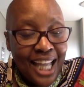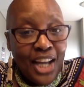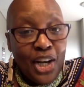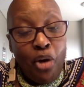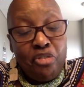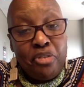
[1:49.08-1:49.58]

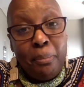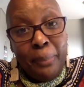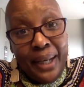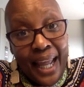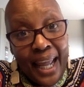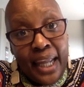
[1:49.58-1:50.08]
and often
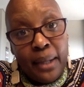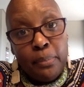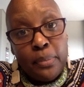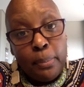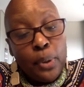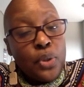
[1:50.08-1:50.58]
blame
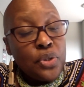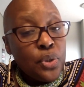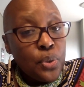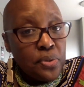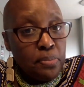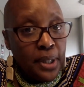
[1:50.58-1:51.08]
the person
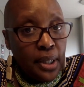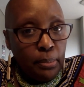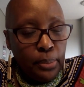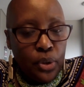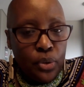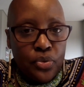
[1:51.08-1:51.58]
who's being
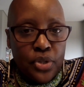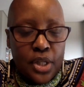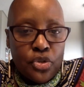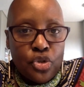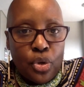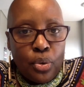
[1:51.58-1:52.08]
abused.
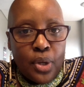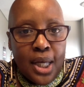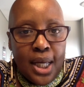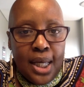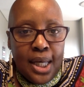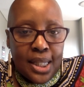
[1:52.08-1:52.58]
And so
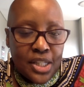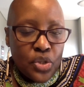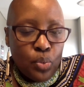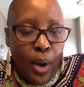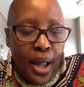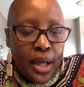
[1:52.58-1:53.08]
this
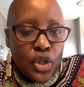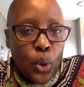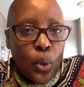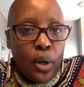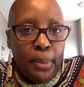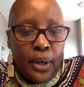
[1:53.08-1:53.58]
is why I
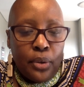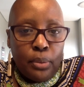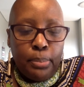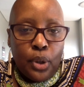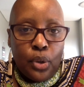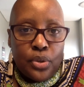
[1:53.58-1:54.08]
talk about it,
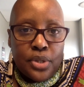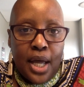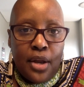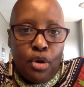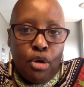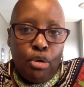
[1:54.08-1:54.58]
because
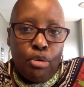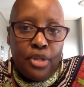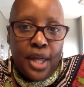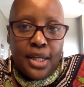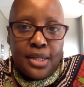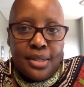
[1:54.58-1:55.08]
I know
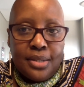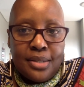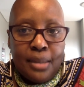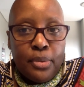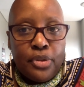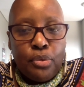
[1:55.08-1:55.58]
that
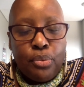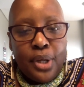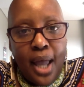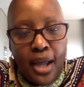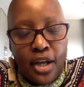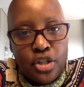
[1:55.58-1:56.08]
some of the
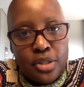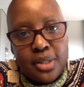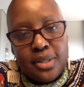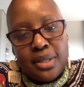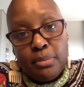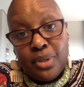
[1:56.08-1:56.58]
reactions
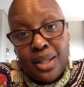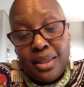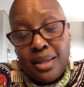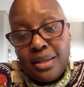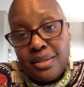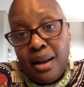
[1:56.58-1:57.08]
and some of the
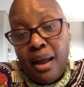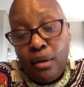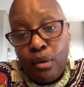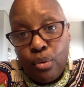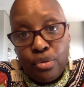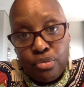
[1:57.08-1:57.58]
things that I
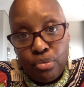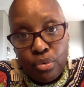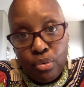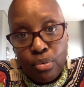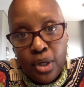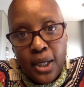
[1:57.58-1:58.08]
go
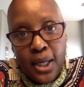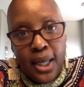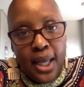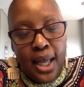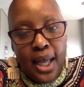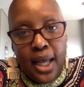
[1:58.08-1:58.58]
through,
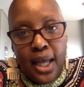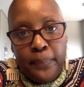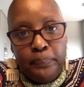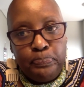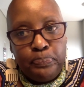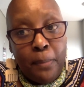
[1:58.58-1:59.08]

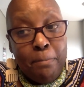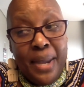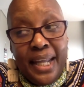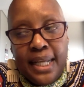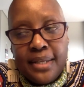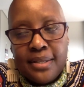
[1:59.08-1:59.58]

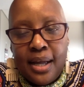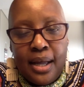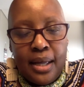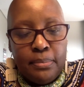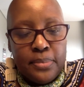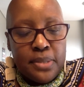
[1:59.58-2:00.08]
many
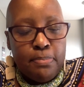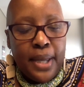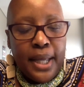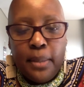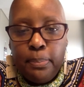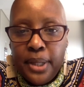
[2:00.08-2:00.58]
times,
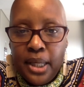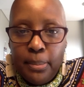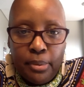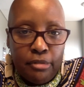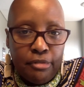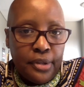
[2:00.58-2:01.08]
many
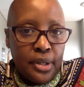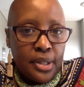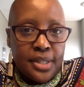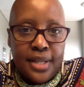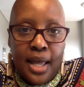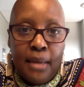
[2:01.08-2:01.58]
people feel the
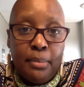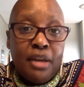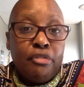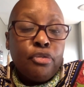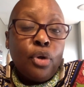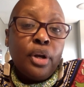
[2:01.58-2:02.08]
same,
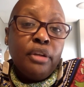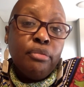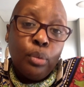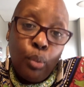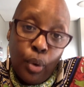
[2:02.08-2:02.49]
if not even